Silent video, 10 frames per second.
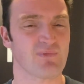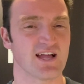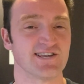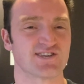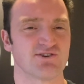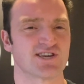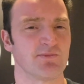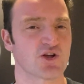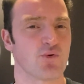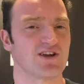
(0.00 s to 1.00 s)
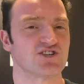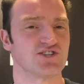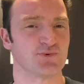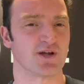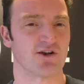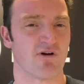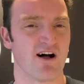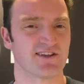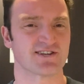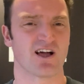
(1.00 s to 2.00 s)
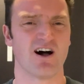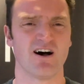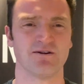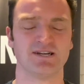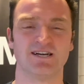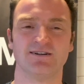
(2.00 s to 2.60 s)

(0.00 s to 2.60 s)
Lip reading: And so some of the questions we're going to ask are,